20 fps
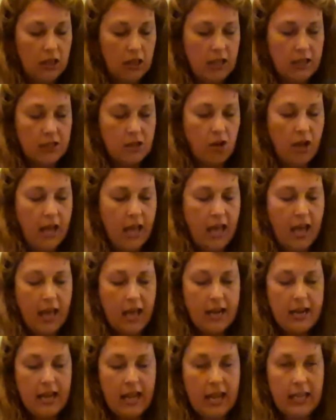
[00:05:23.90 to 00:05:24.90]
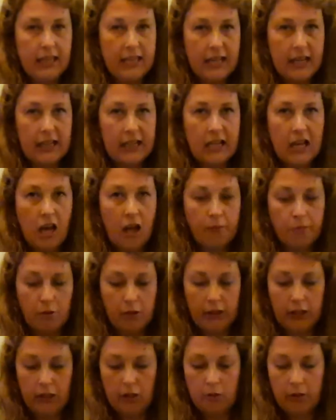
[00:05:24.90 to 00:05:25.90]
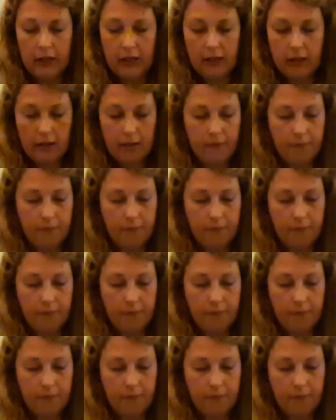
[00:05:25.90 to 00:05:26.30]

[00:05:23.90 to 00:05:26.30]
let's go ahead and get a cup really quick.